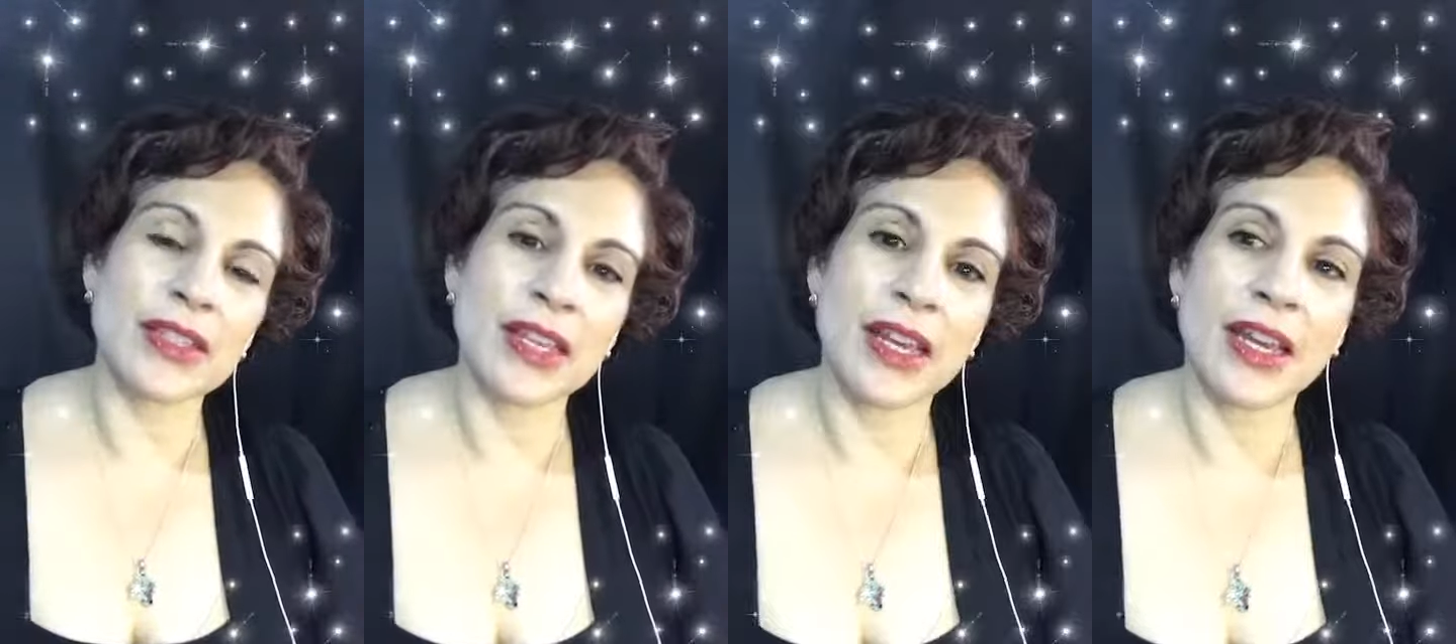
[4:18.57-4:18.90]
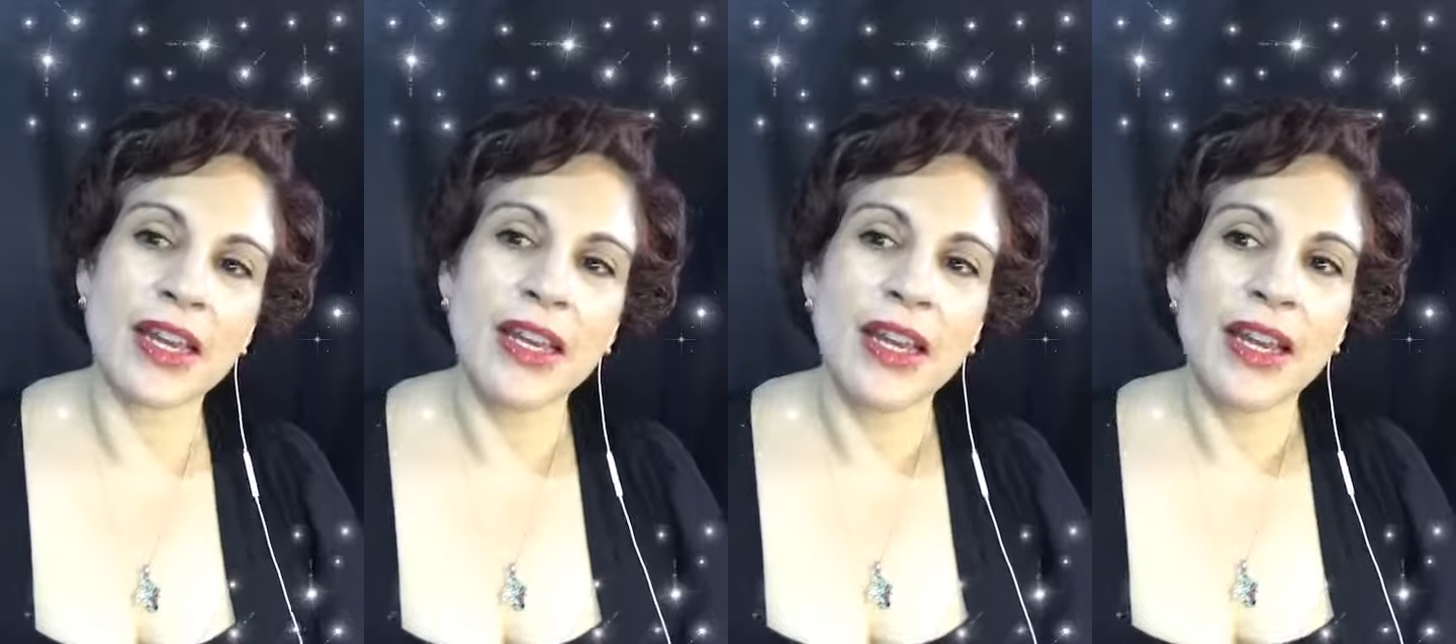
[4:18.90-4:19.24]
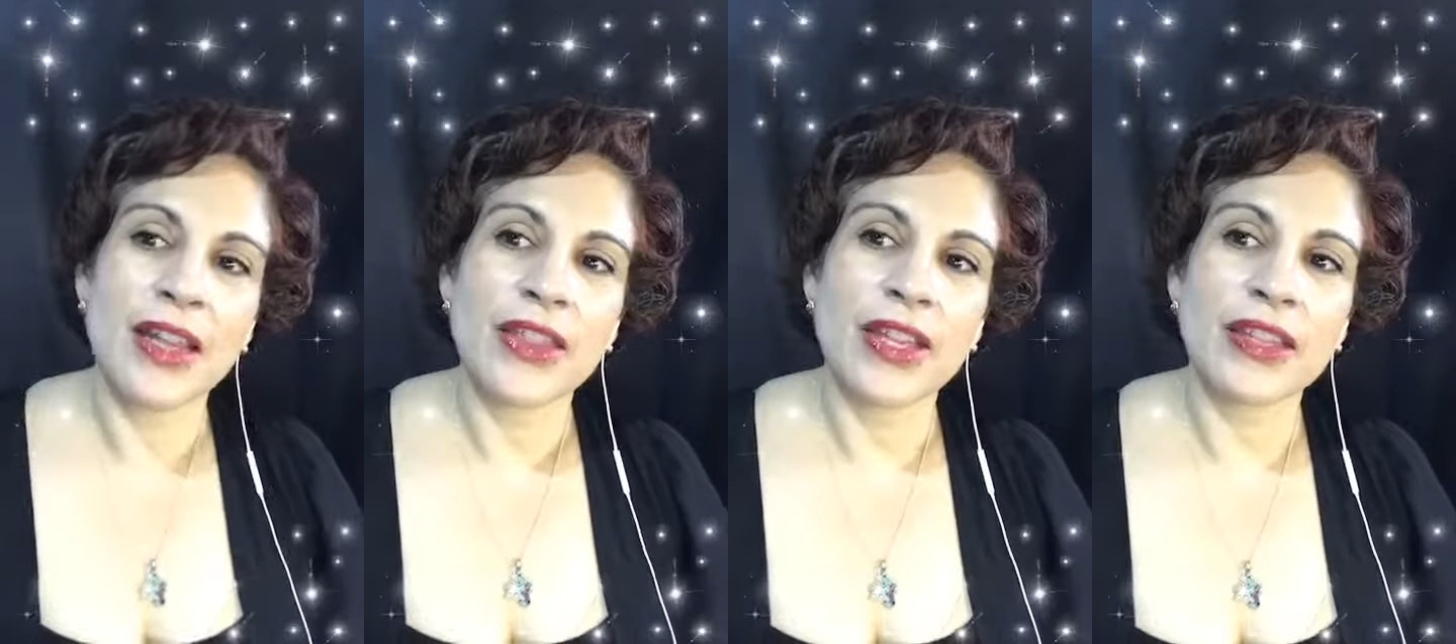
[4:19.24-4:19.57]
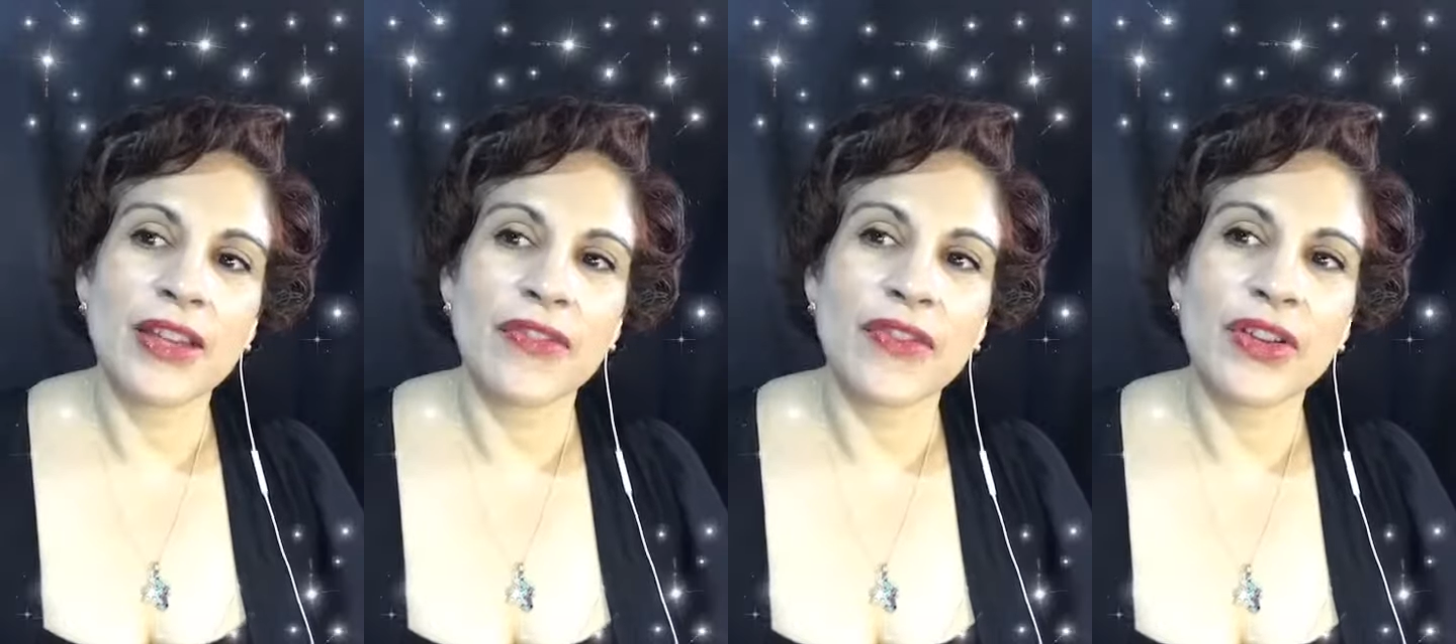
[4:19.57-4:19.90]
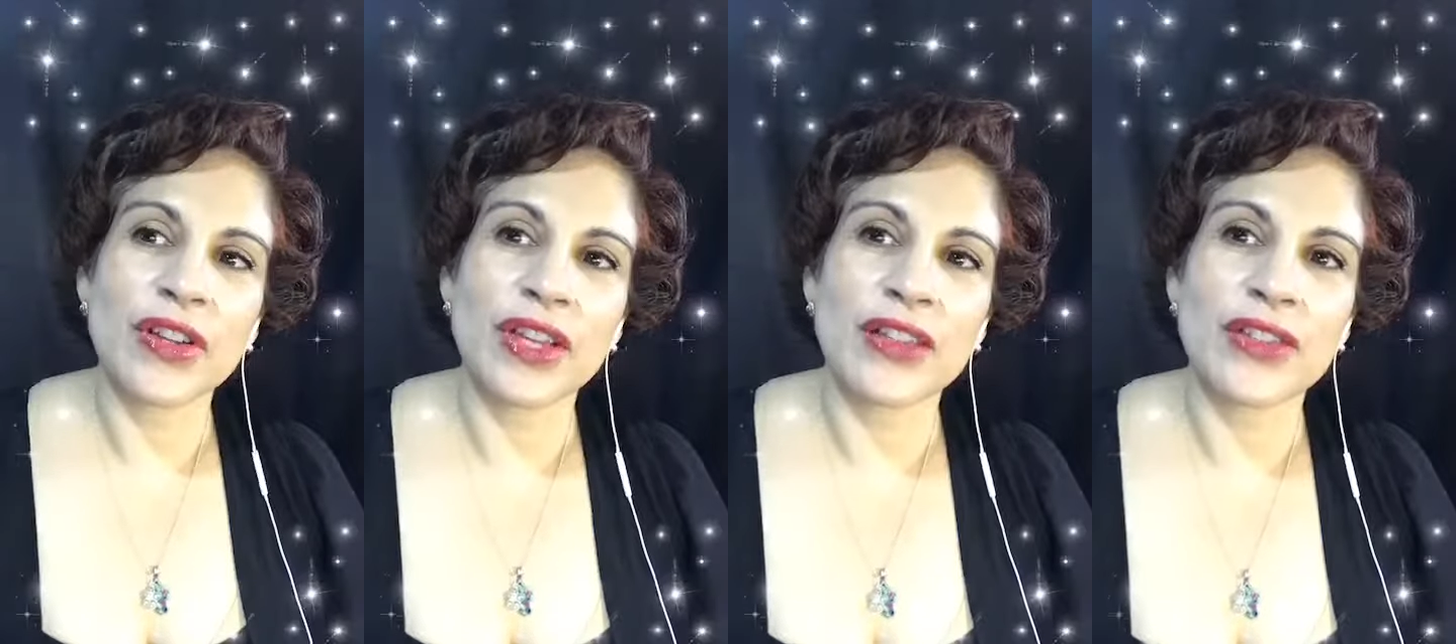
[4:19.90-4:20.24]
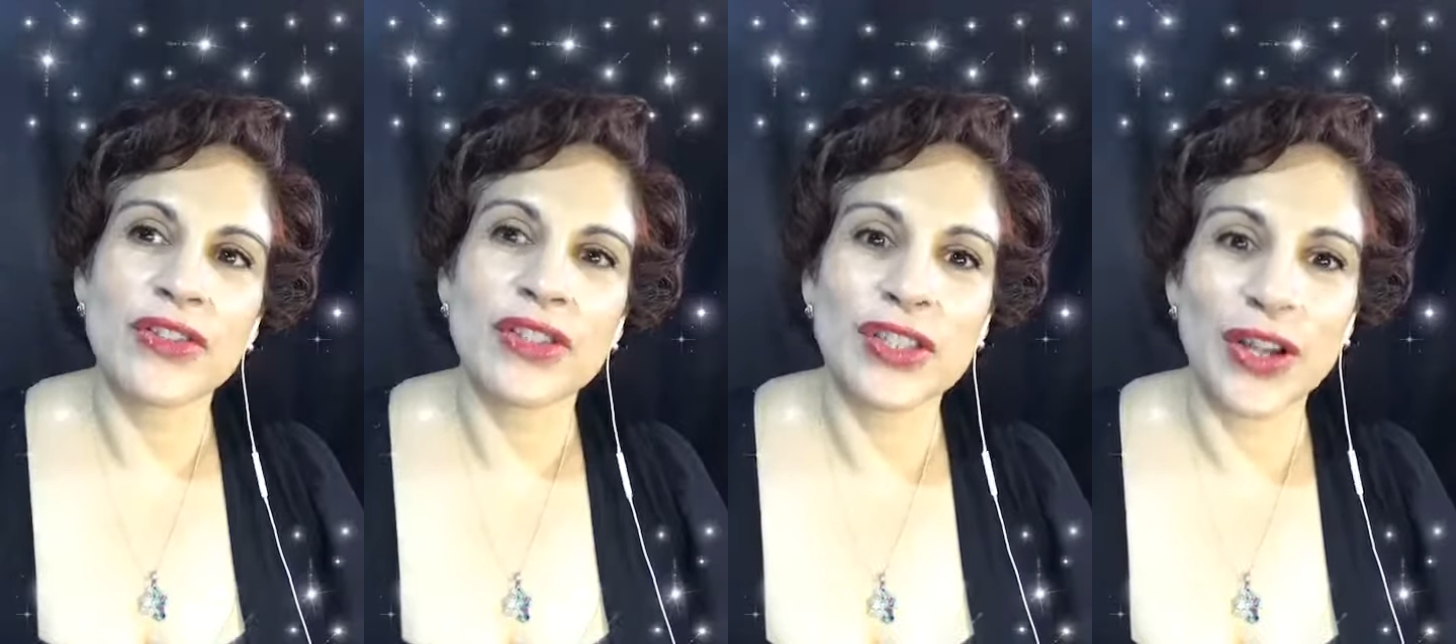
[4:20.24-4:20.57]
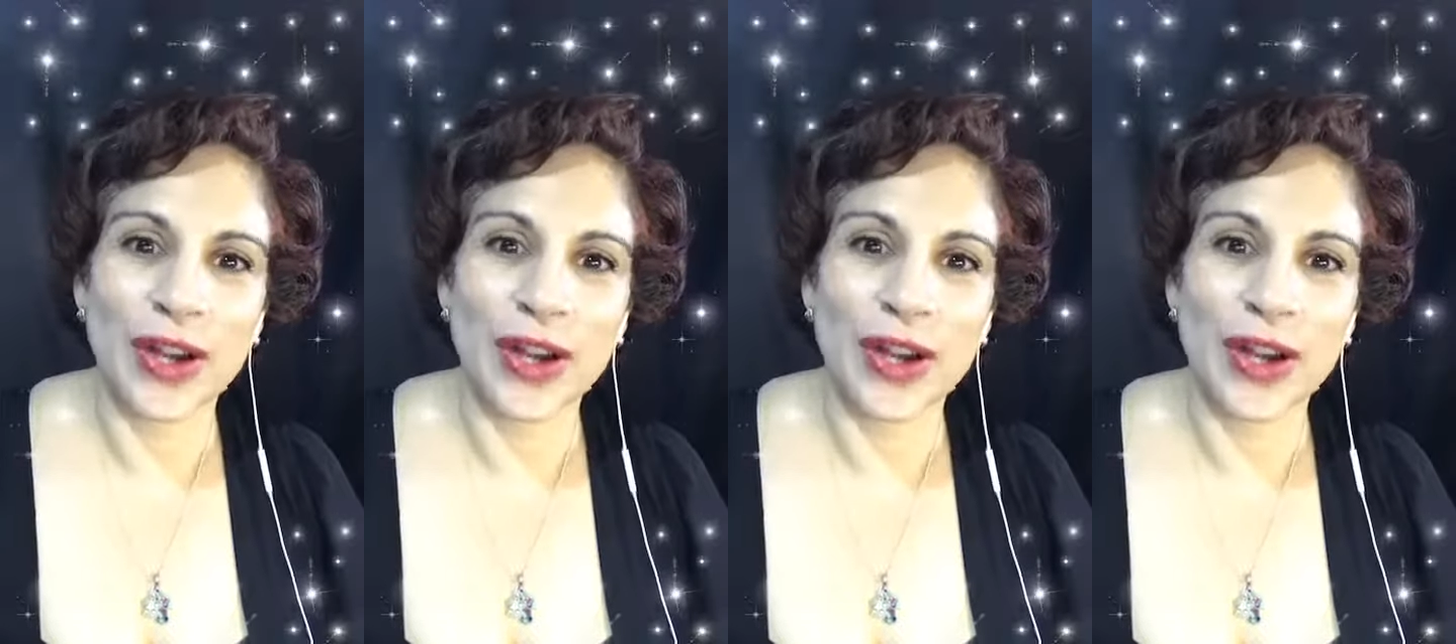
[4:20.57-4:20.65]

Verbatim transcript: say that they feel like they just